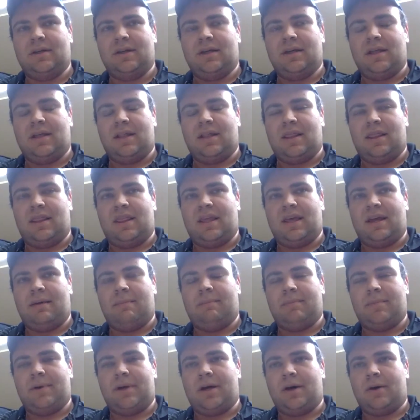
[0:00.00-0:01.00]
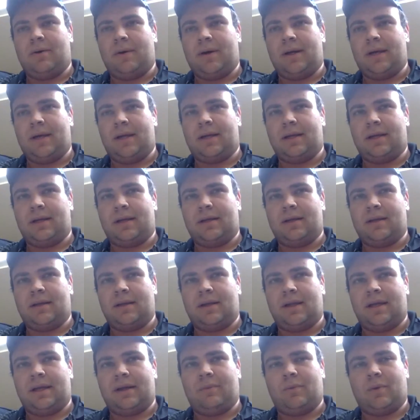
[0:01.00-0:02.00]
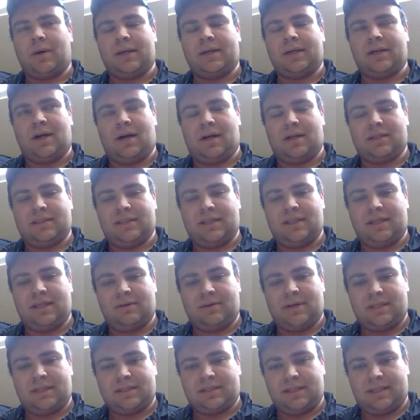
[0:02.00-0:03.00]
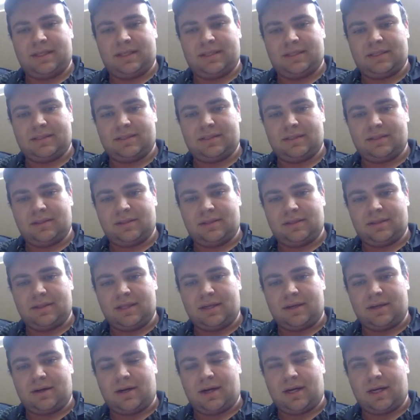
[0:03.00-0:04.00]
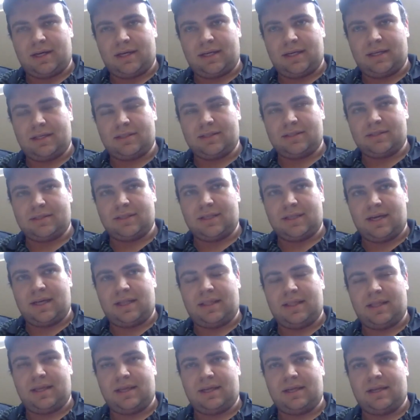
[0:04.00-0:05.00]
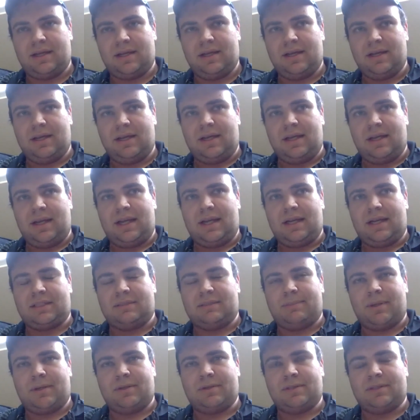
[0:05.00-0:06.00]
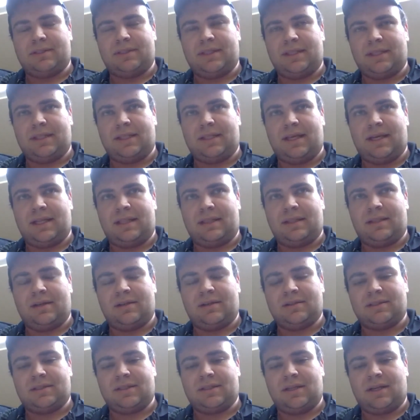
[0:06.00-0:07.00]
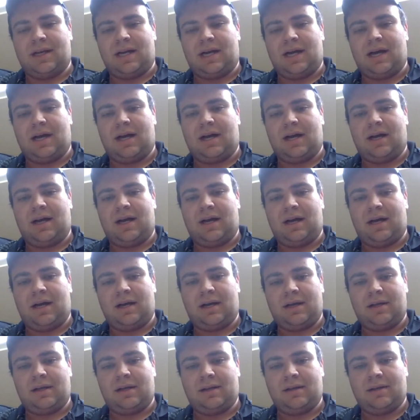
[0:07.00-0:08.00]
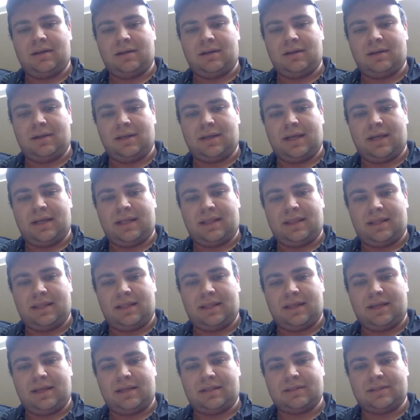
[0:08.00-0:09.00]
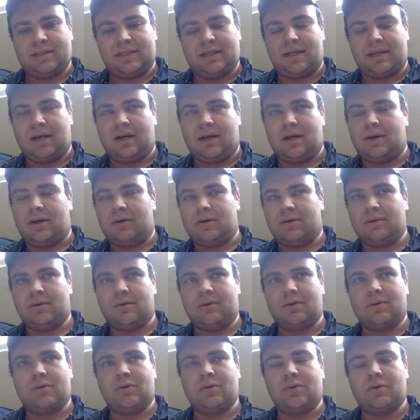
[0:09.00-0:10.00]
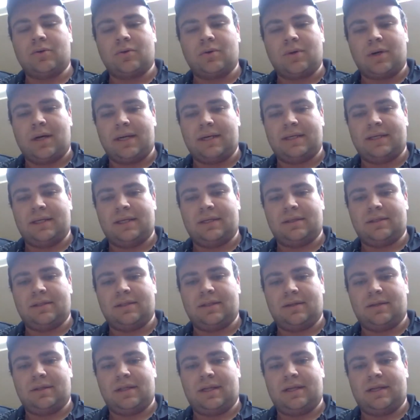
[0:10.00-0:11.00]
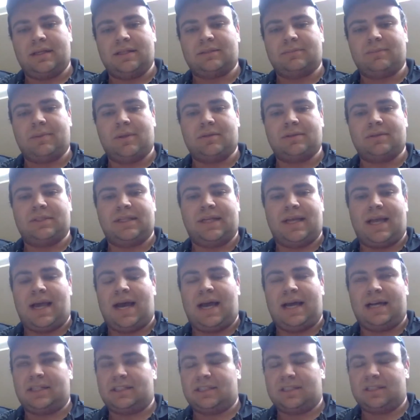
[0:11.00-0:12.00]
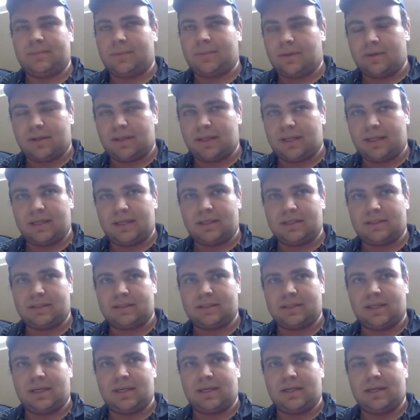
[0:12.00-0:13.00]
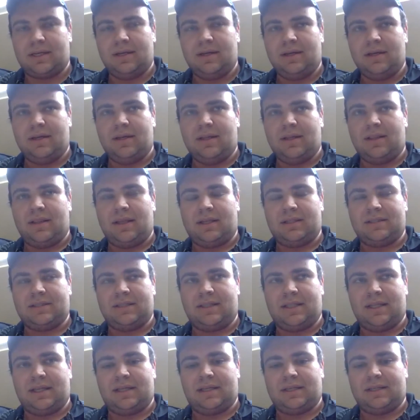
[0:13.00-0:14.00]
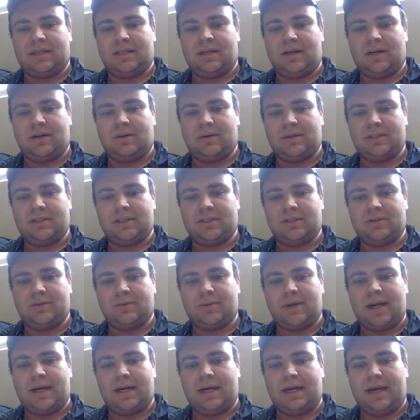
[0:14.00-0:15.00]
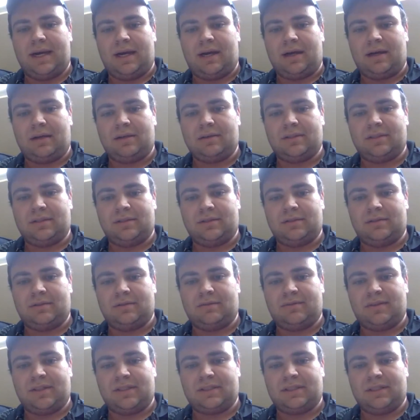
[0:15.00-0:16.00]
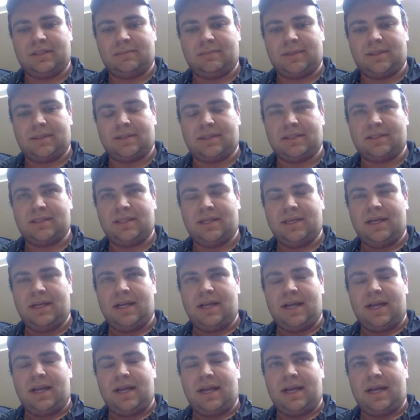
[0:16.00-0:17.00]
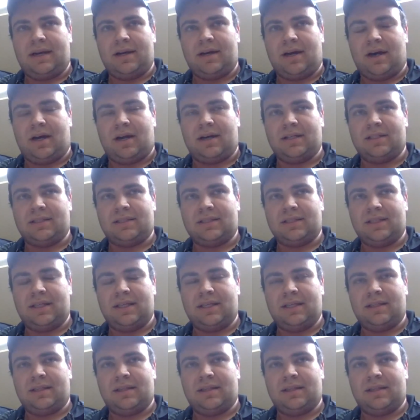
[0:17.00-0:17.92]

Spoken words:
them knowing like what content resonates to their audience. I think it's posting like those aha like things like, oh, cool, I didn't do that. It's posting actionable things like things that they could go and do right now to fix their business. And honestly,